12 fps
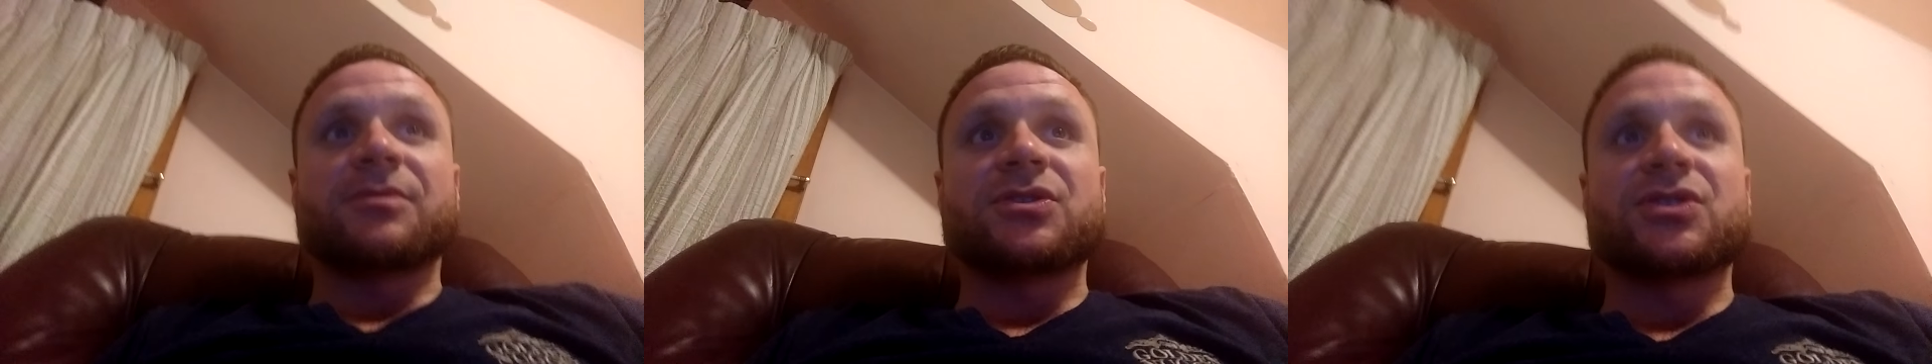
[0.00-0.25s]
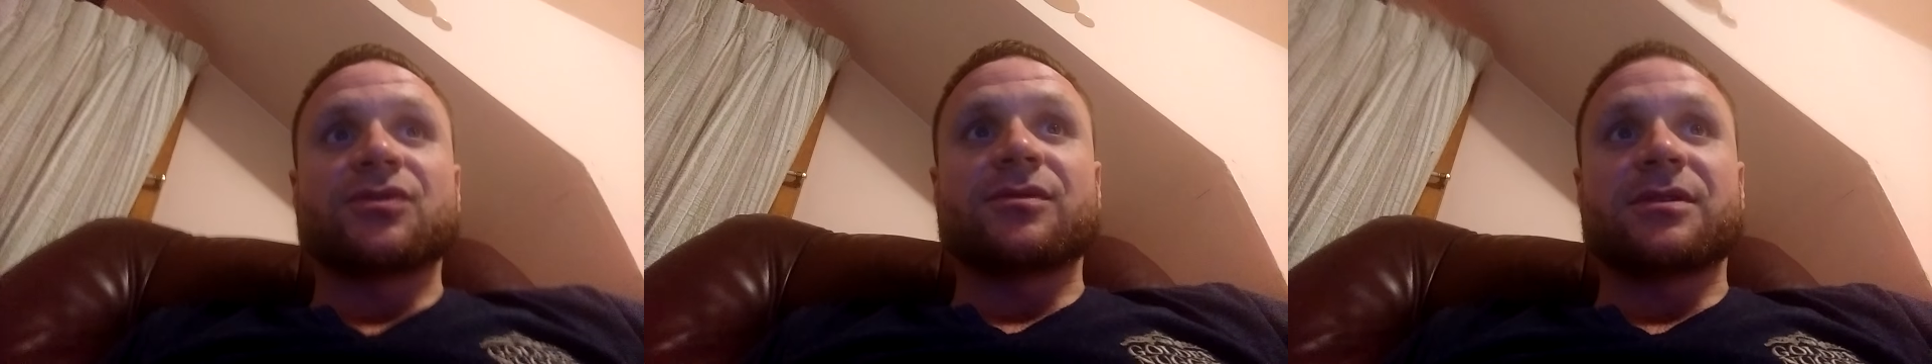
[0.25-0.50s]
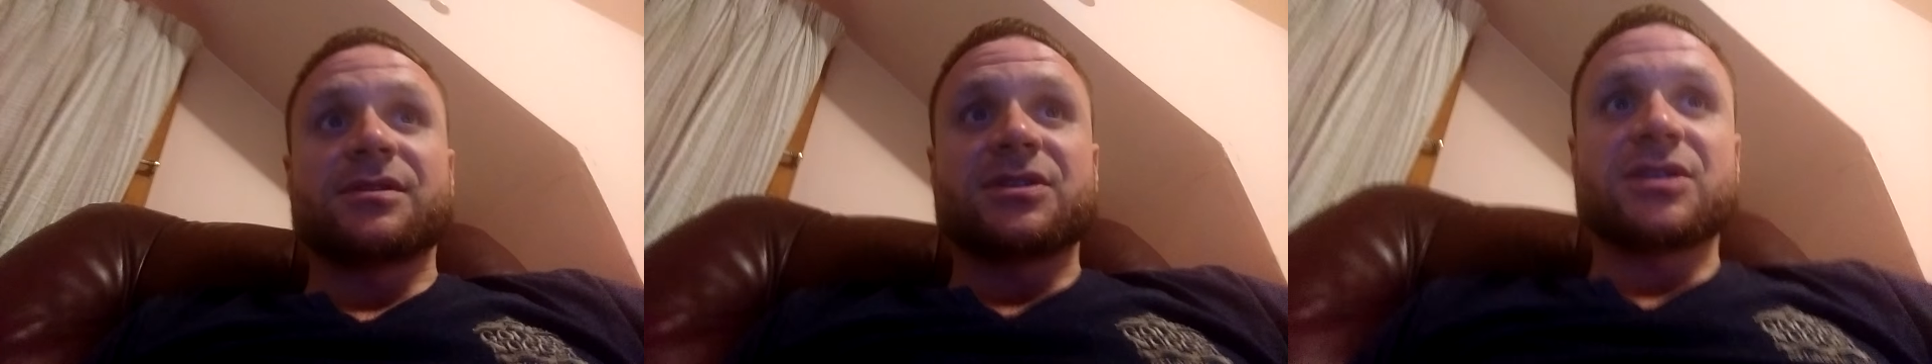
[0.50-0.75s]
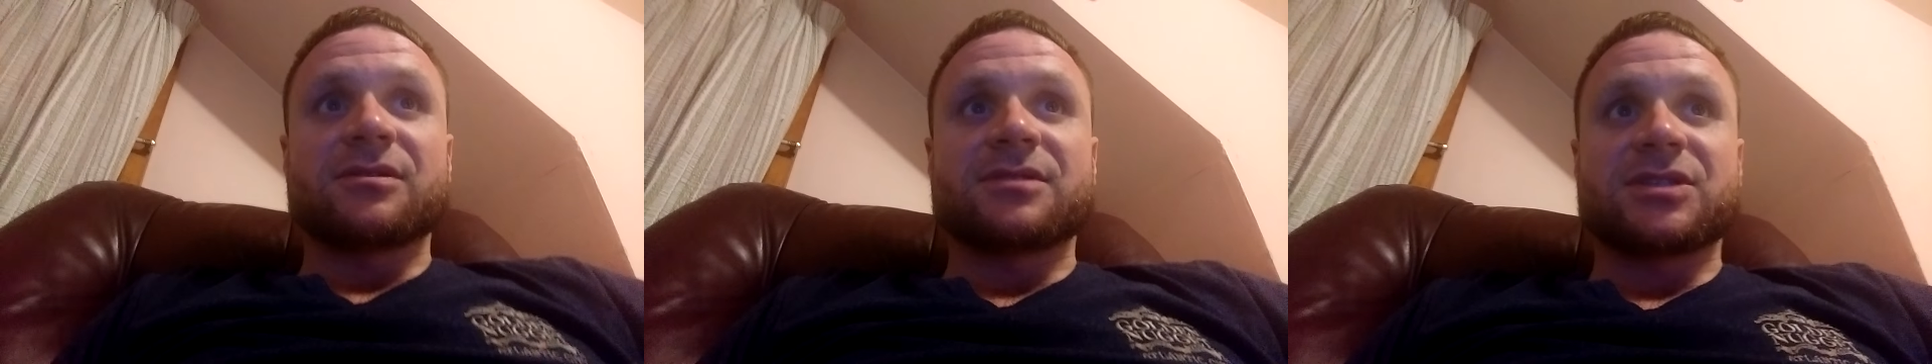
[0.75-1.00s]
but certainly the
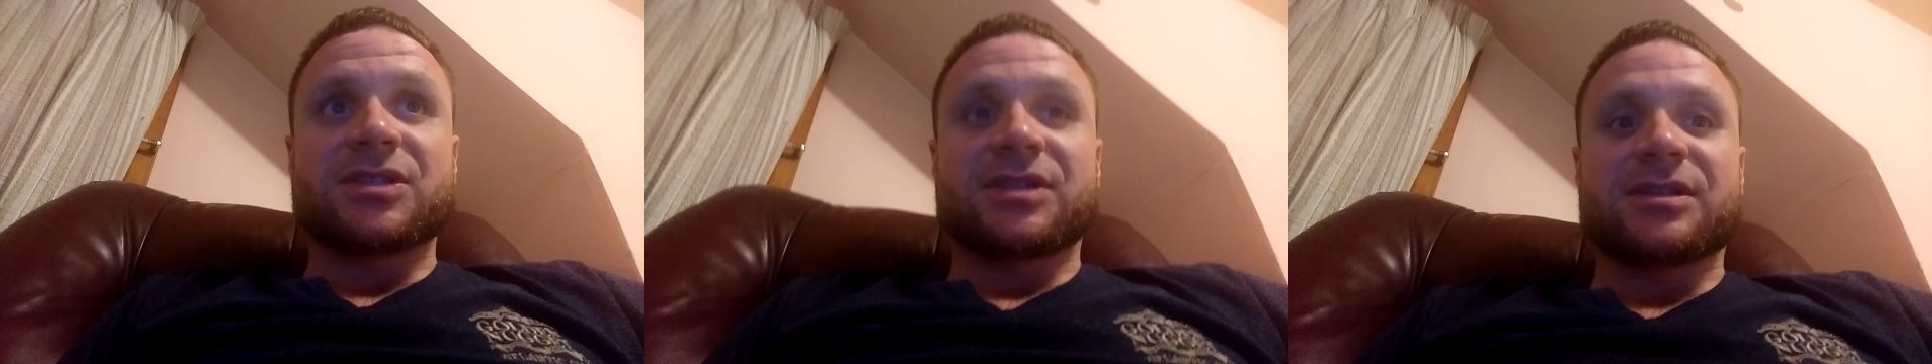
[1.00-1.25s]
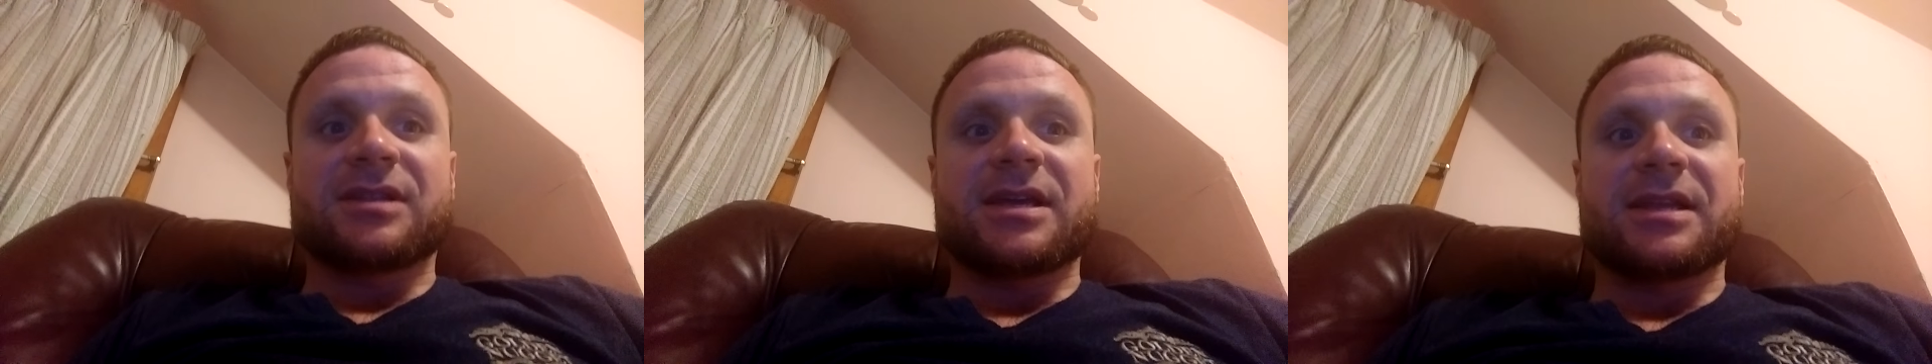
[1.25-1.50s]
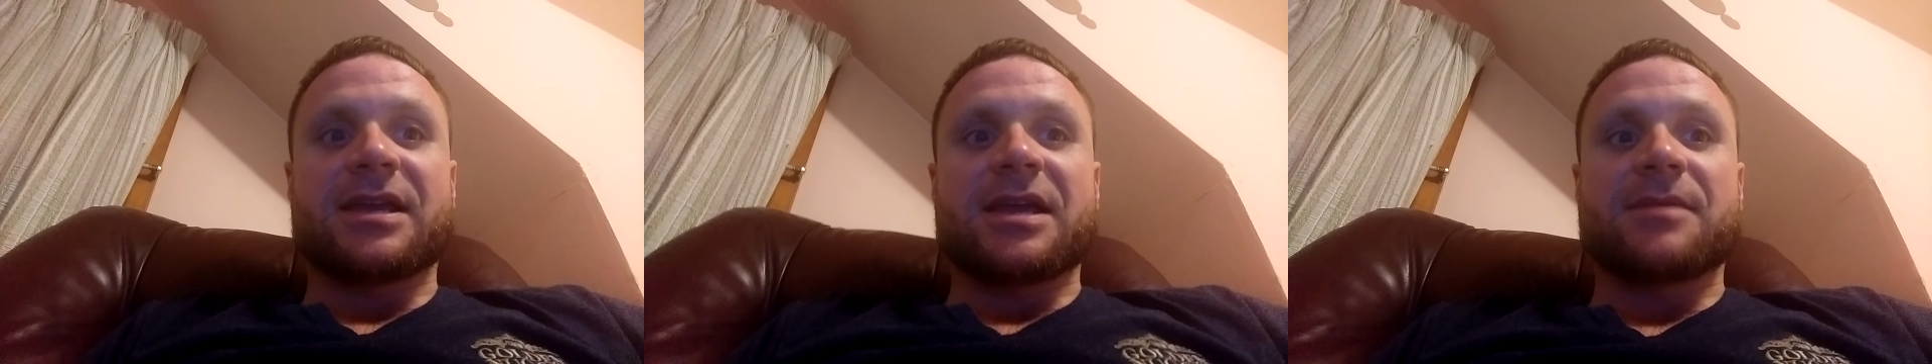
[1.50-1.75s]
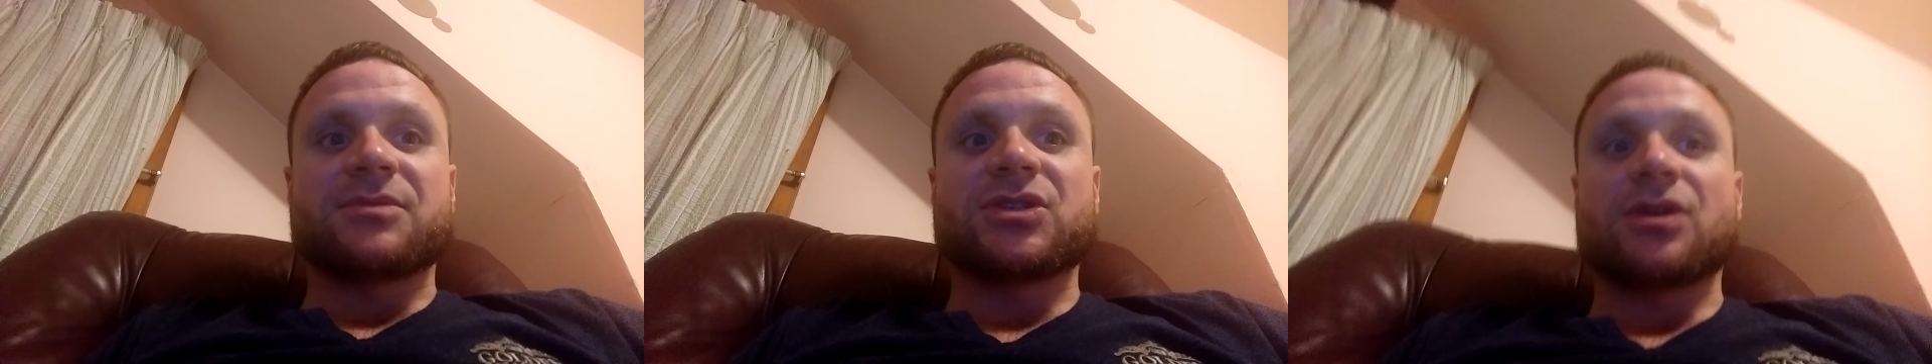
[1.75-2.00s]
Celtics and the Atlanta
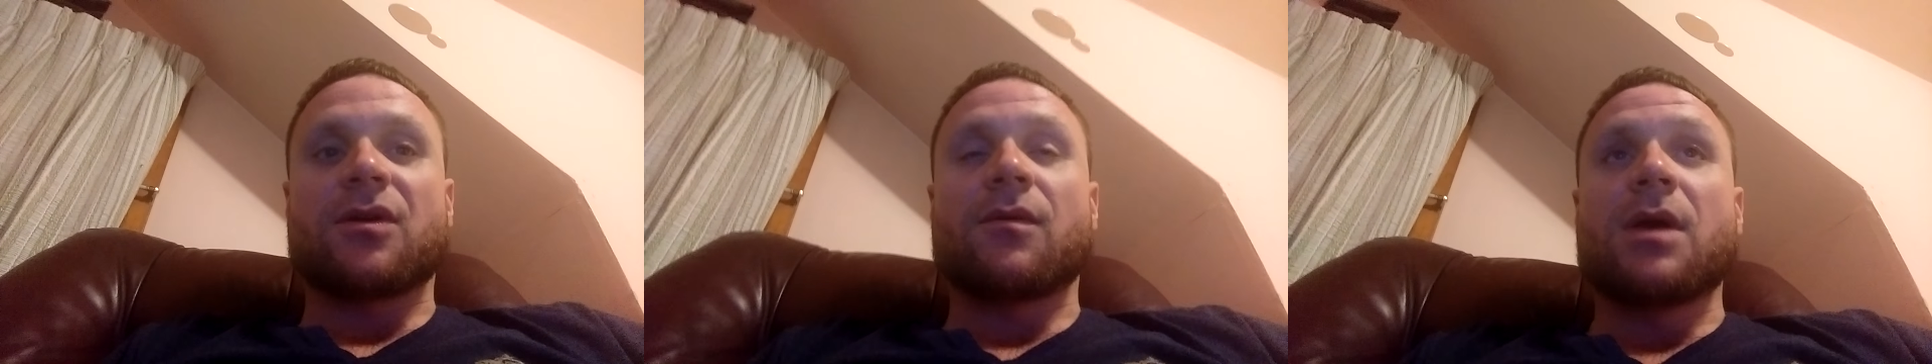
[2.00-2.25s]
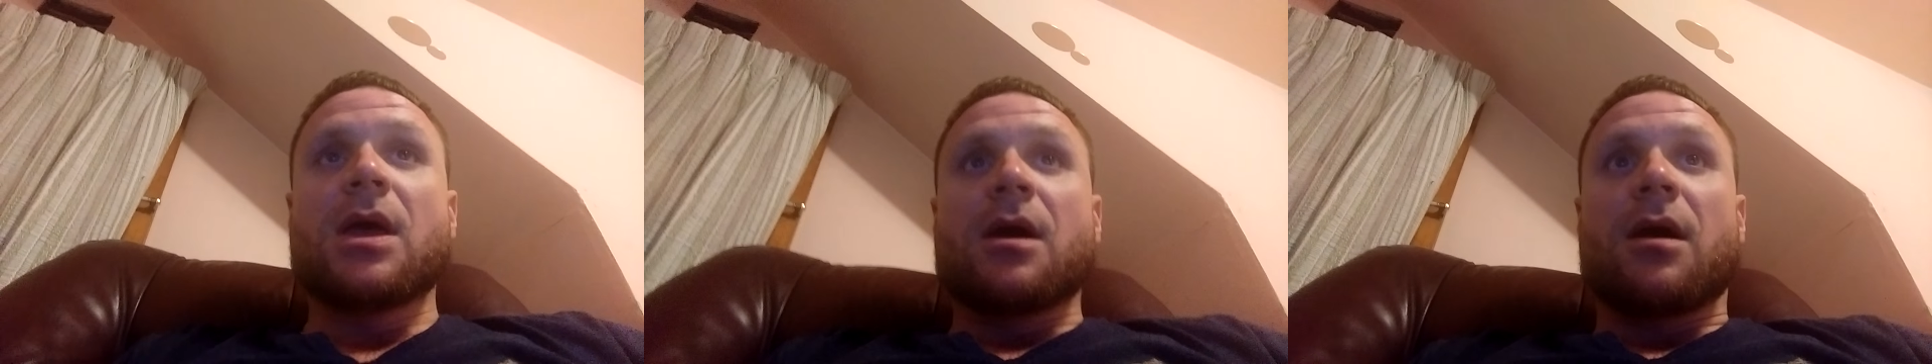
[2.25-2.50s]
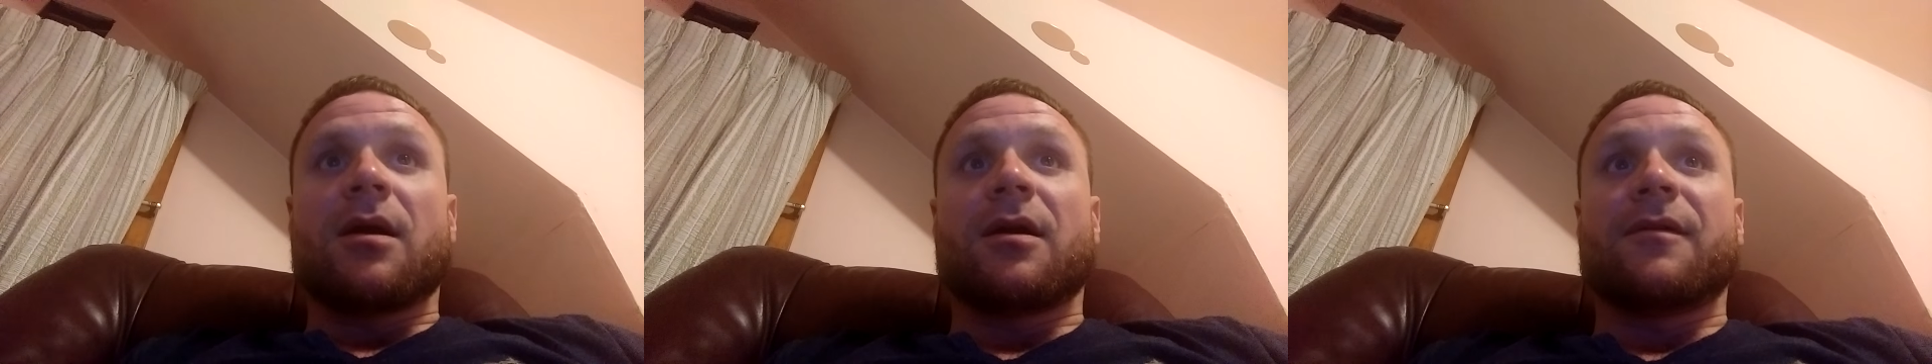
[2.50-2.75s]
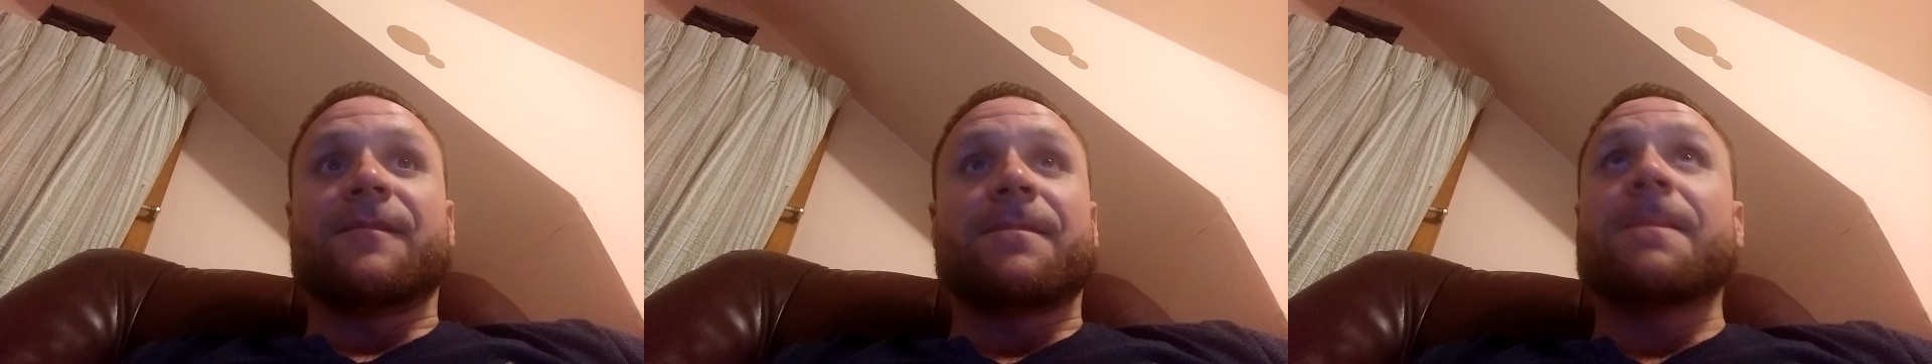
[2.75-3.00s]
games. So
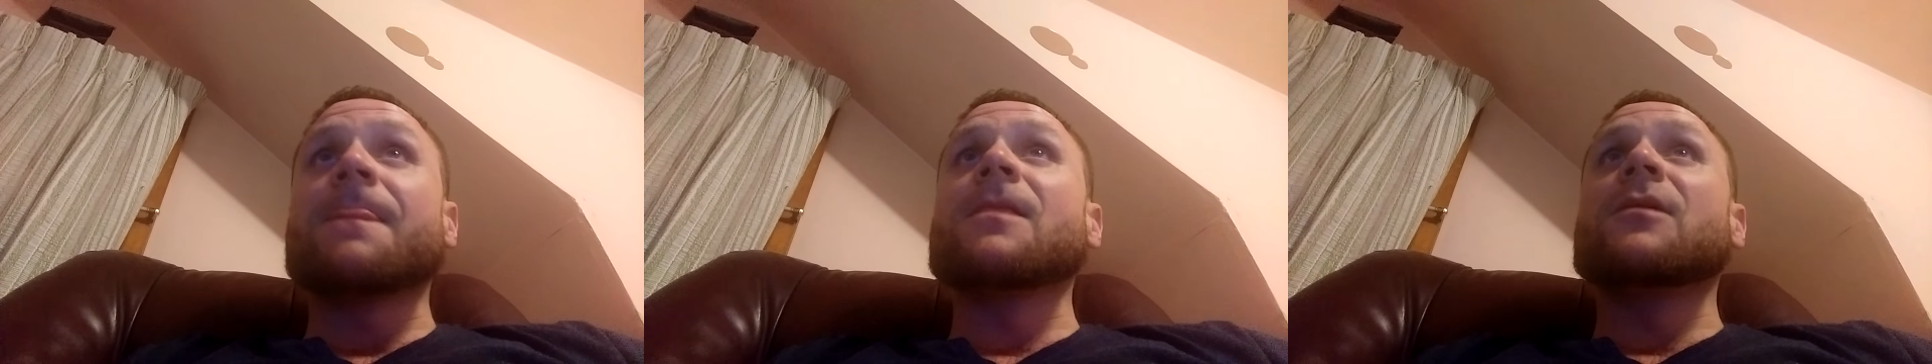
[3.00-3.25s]
um,